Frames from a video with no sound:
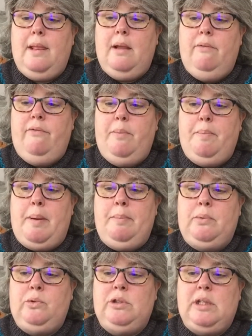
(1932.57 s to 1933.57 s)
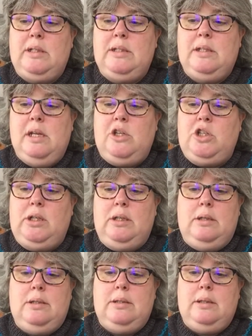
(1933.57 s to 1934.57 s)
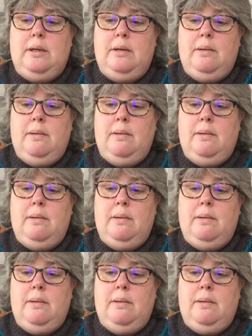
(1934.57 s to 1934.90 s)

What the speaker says: for Bumble's Stitches,